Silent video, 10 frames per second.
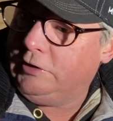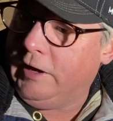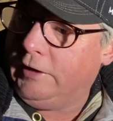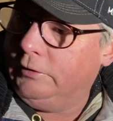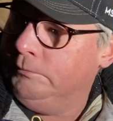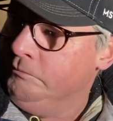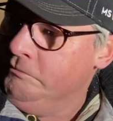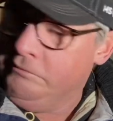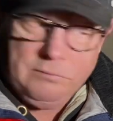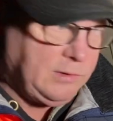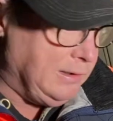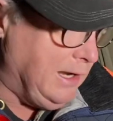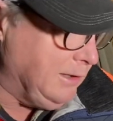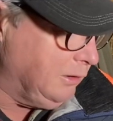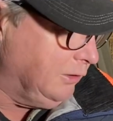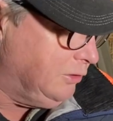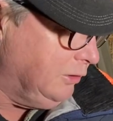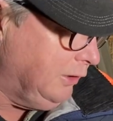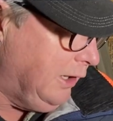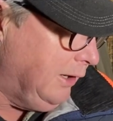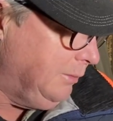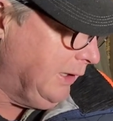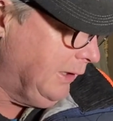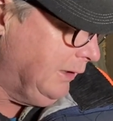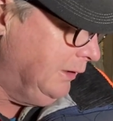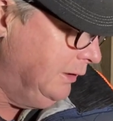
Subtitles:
handle. The landlords are being